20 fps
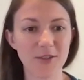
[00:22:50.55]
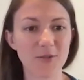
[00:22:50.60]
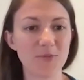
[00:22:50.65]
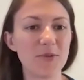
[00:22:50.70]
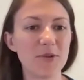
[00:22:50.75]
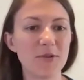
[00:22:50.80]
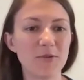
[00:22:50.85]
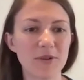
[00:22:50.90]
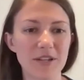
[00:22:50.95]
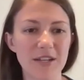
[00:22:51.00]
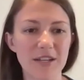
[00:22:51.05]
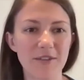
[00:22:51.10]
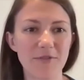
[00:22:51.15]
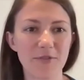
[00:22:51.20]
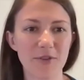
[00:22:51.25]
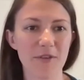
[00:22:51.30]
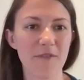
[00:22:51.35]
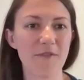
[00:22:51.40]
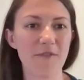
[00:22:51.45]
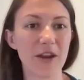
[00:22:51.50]
community
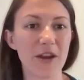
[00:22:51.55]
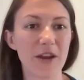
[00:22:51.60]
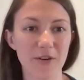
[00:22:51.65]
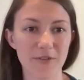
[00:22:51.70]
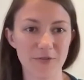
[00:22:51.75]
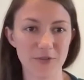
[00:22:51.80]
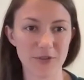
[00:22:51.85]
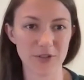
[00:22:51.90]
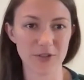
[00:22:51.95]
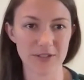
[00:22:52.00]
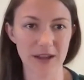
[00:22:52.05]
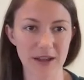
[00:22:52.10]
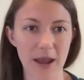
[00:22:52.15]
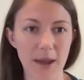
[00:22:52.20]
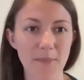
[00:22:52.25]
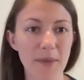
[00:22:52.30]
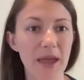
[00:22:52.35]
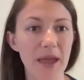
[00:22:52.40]
for the very first time.